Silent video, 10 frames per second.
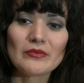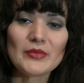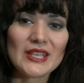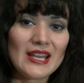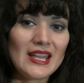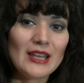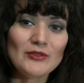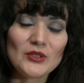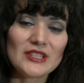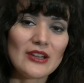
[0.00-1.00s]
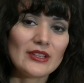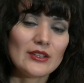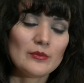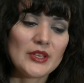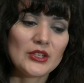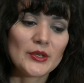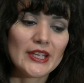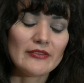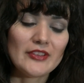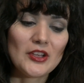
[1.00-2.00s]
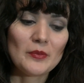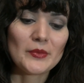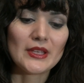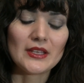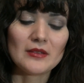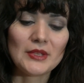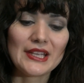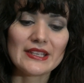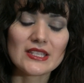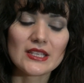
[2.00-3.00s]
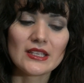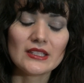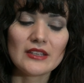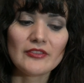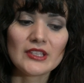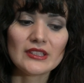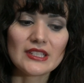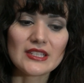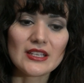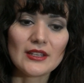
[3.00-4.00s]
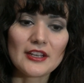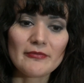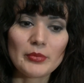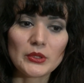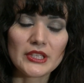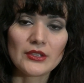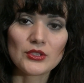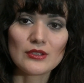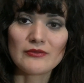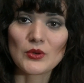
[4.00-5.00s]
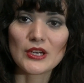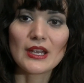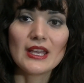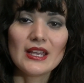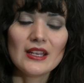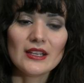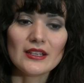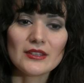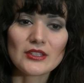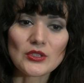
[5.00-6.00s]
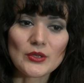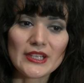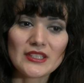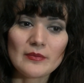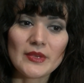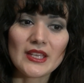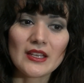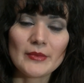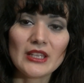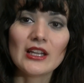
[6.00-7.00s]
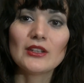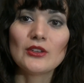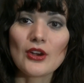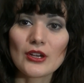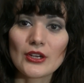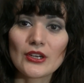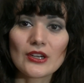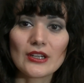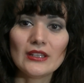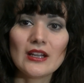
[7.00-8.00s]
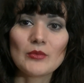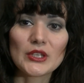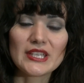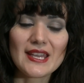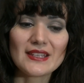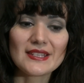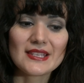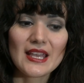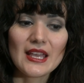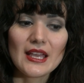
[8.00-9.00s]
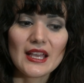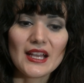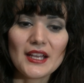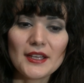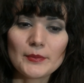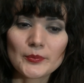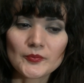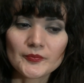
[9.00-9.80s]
But yeah, I have no doubt it'll be a great film. Like I said, I definitely see a lot of potential for the story to become a lot darker, a lot more tense. My